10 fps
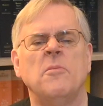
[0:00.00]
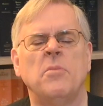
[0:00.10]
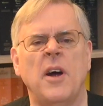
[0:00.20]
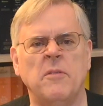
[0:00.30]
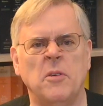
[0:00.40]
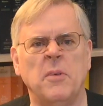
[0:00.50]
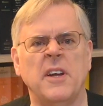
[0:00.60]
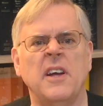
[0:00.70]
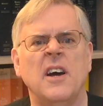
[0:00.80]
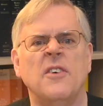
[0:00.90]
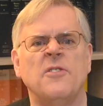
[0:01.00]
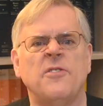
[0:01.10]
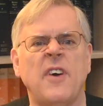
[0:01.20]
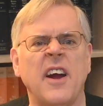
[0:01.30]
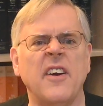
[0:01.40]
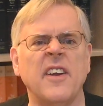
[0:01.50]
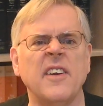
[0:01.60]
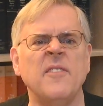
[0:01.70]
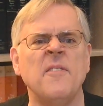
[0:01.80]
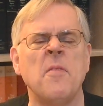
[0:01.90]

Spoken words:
probably fired it.